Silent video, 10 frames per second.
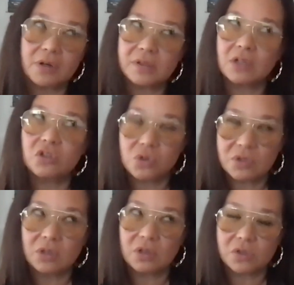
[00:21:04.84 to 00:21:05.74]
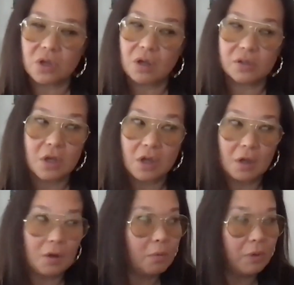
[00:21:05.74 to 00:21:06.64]
as like choosing the songs
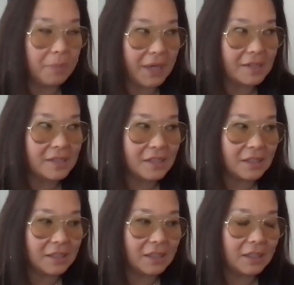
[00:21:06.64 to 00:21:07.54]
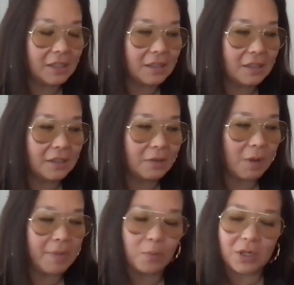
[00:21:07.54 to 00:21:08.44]
we basically well i
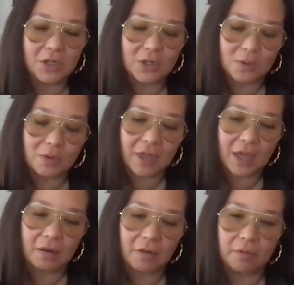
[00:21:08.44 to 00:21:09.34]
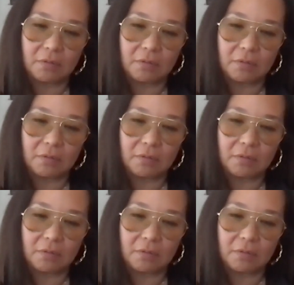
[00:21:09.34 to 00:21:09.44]
mean we knew that